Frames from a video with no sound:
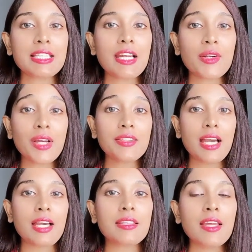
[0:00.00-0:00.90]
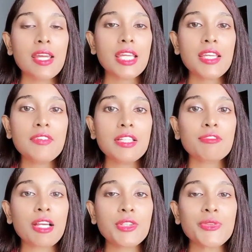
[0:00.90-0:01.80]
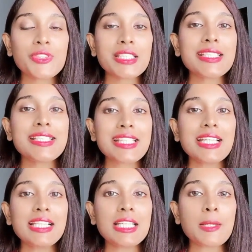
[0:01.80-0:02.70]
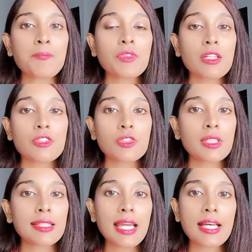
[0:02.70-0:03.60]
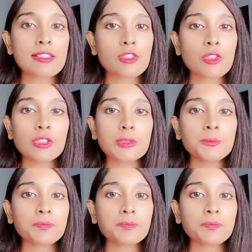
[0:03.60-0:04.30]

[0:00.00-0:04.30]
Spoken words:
Yeah, right, that even if I use it daily. So it has good